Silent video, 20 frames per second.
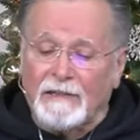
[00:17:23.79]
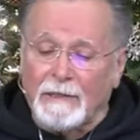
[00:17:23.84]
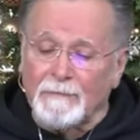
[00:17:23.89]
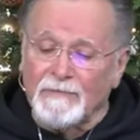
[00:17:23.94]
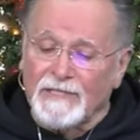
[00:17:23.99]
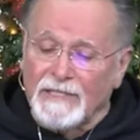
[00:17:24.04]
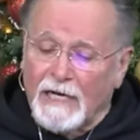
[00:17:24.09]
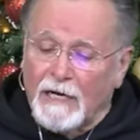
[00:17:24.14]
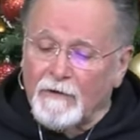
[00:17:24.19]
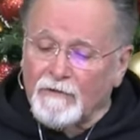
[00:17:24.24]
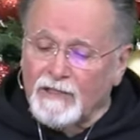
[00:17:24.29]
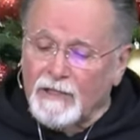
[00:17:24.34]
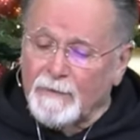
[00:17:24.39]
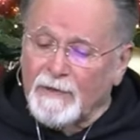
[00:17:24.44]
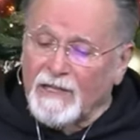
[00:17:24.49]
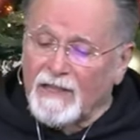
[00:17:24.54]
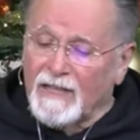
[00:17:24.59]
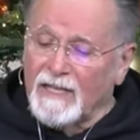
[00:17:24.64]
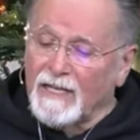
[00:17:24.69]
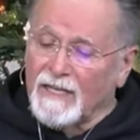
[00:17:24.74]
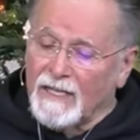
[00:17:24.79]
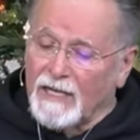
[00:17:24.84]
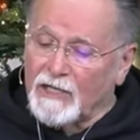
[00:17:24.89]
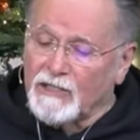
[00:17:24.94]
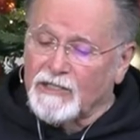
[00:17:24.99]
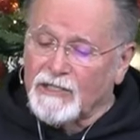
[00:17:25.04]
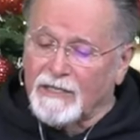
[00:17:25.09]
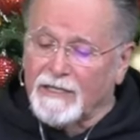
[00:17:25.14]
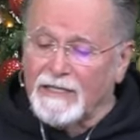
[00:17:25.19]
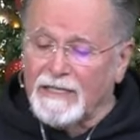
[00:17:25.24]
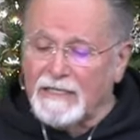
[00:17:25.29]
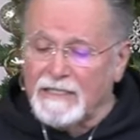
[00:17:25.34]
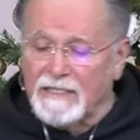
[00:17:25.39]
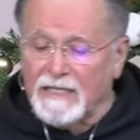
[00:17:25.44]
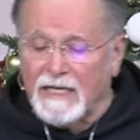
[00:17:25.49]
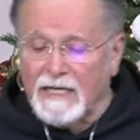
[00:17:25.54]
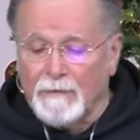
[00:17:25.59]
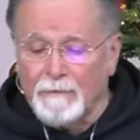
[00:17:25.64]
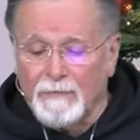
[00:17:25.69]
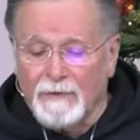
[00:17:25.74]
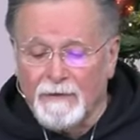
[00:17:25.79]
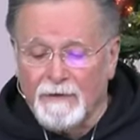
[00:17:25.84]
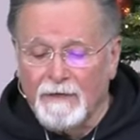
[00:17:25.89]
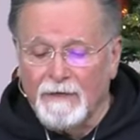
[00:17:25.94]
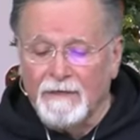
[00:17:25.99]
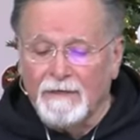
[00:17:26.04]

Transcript: themselves to be theologically deep,